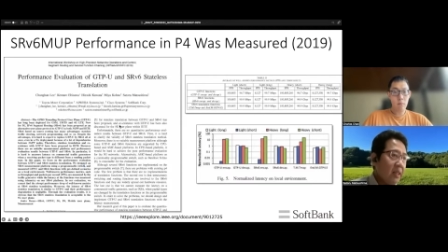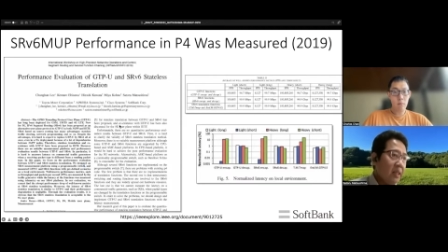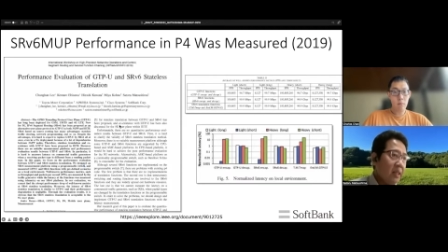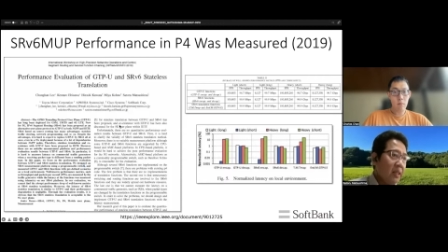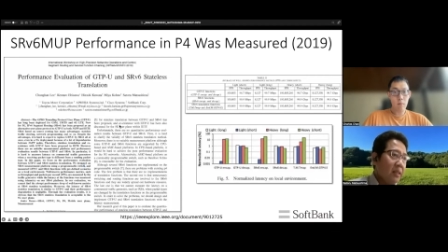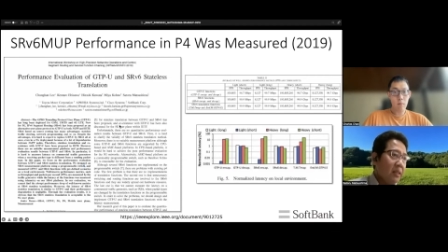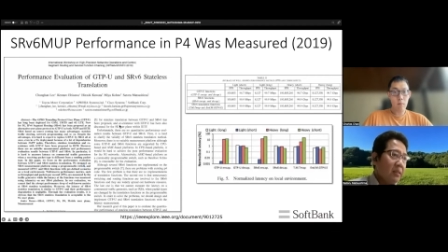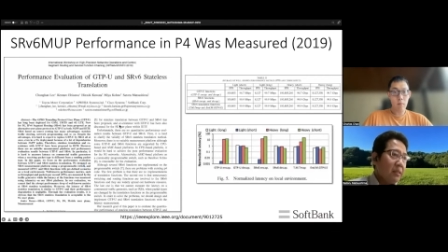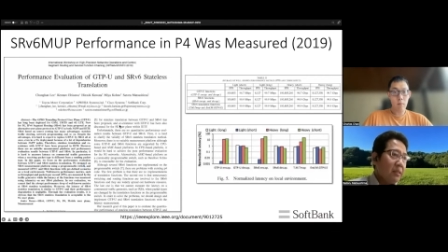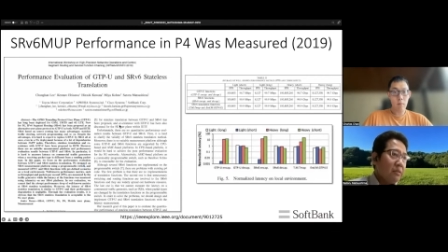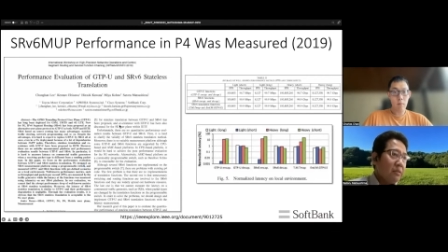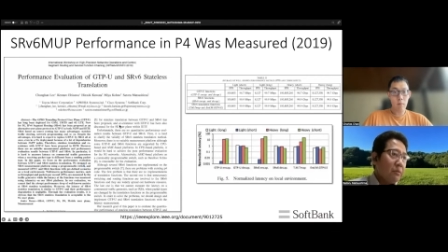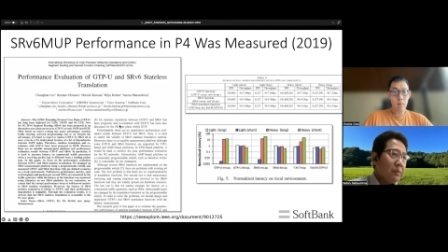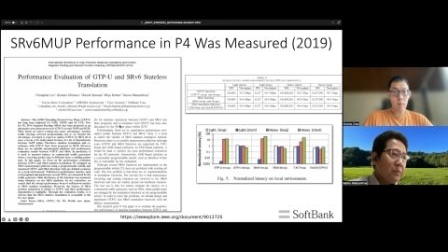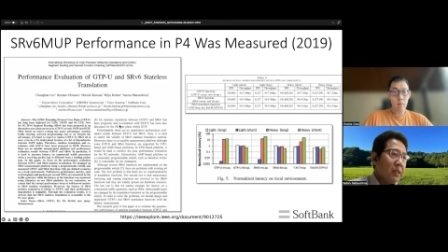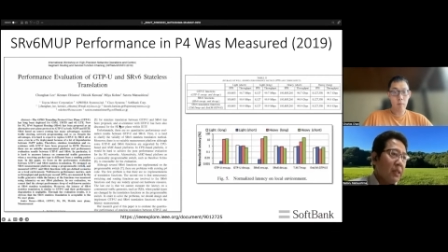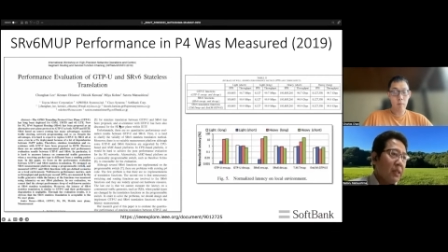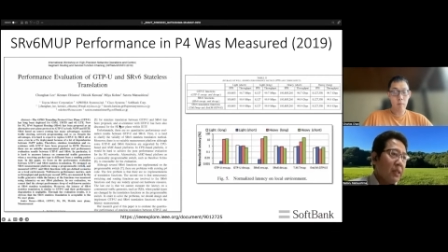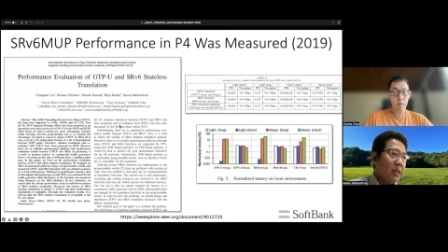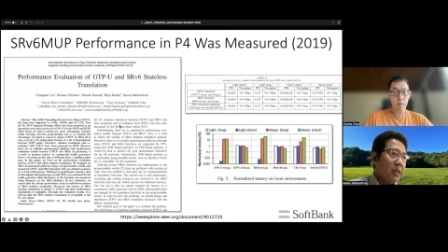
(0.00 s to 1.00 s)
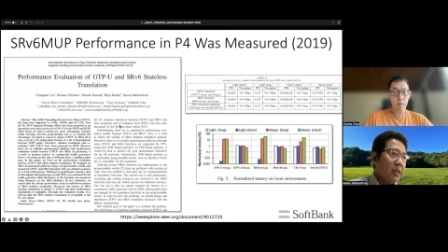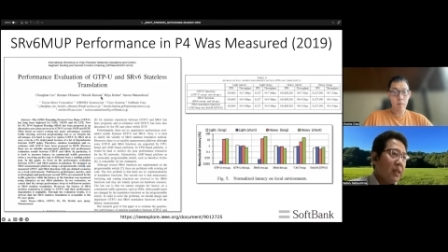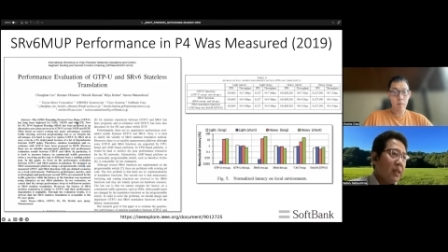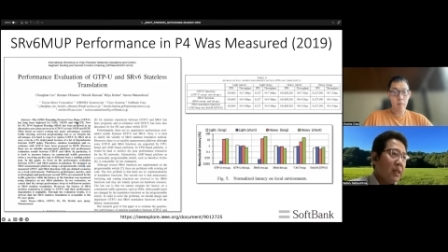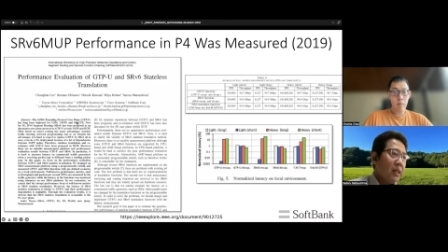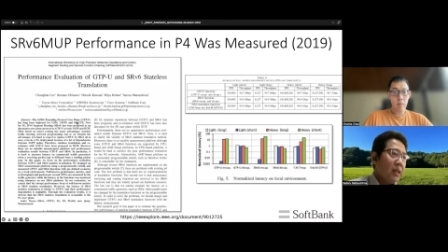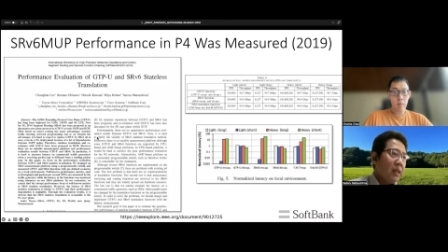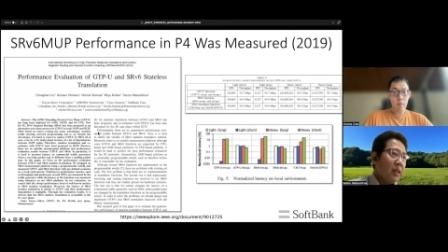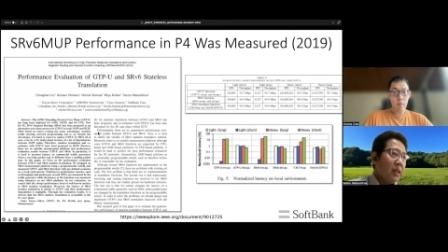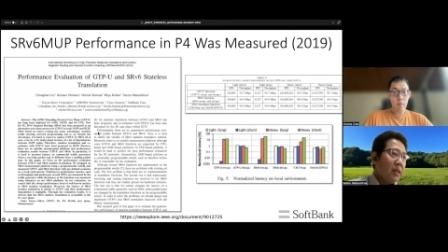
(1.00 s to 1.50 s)
This will be,
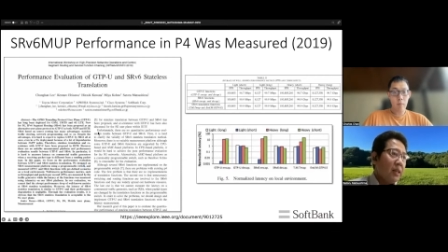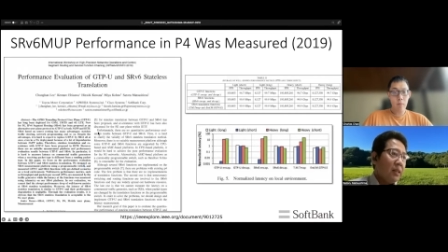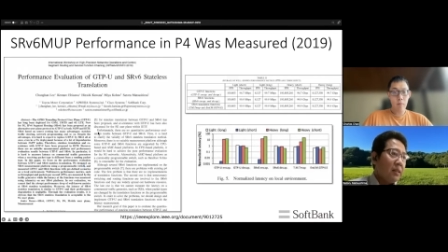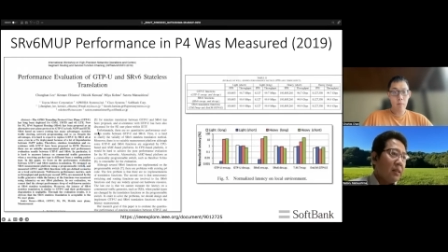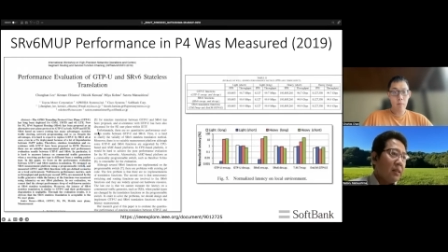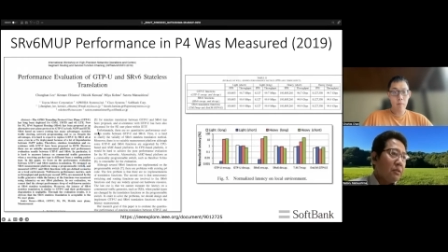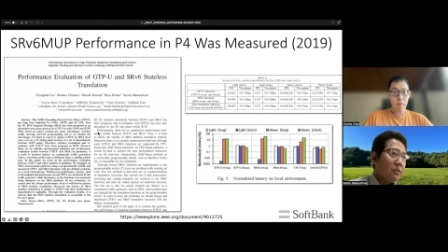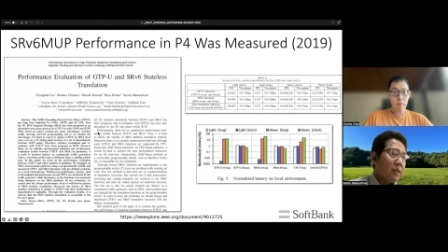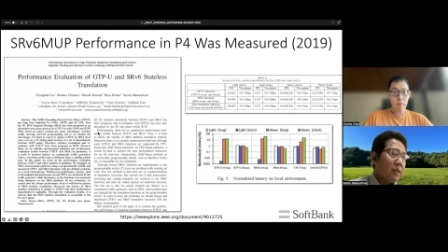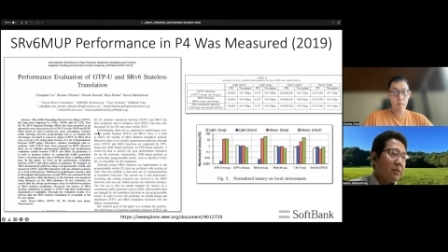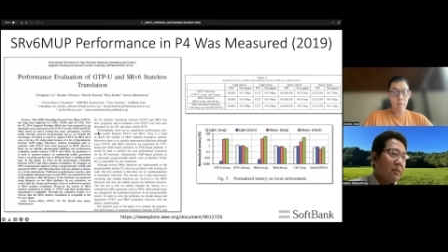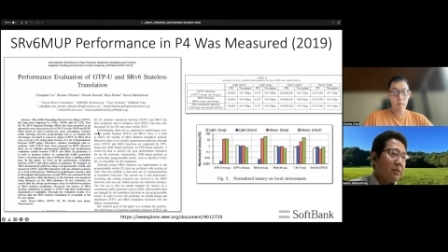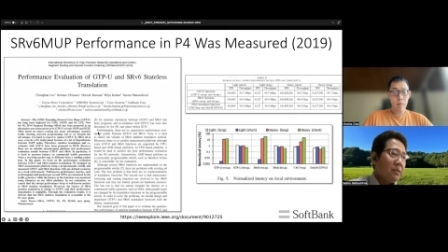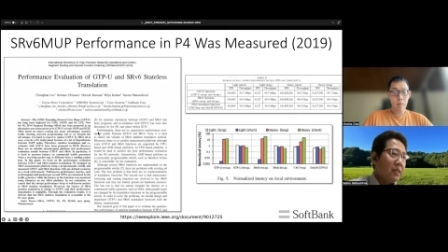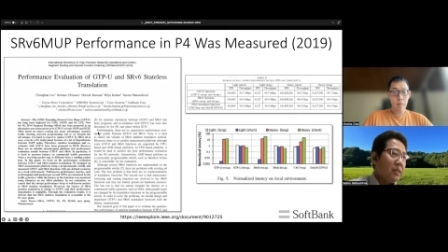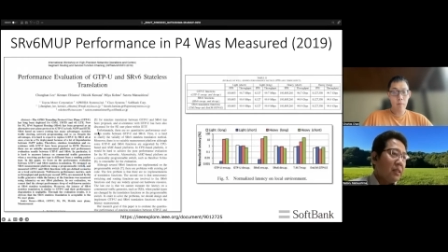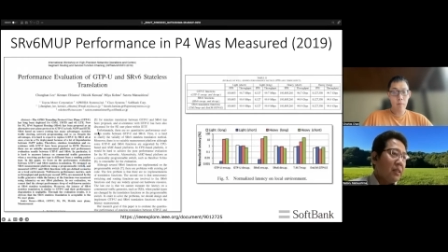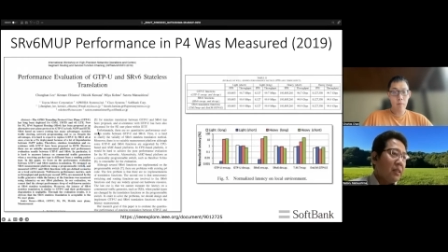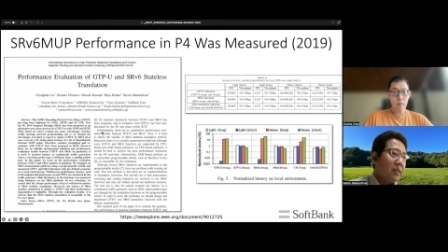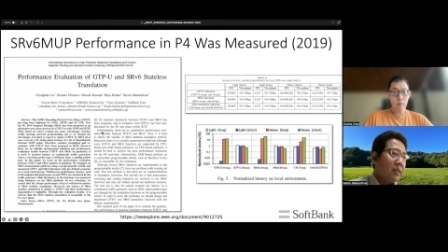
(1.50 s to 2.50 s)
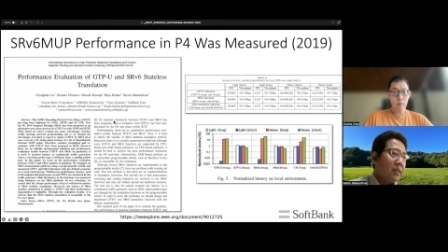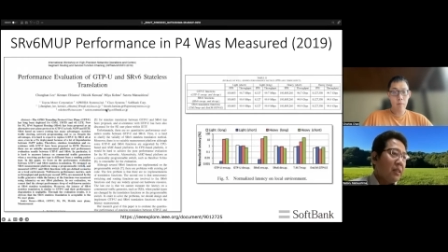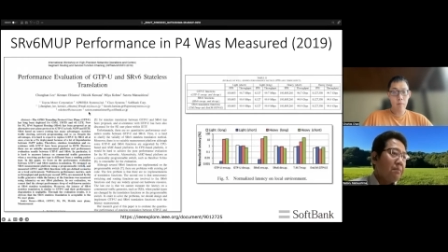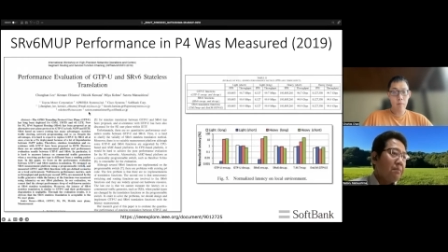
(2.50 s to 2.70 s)
you can see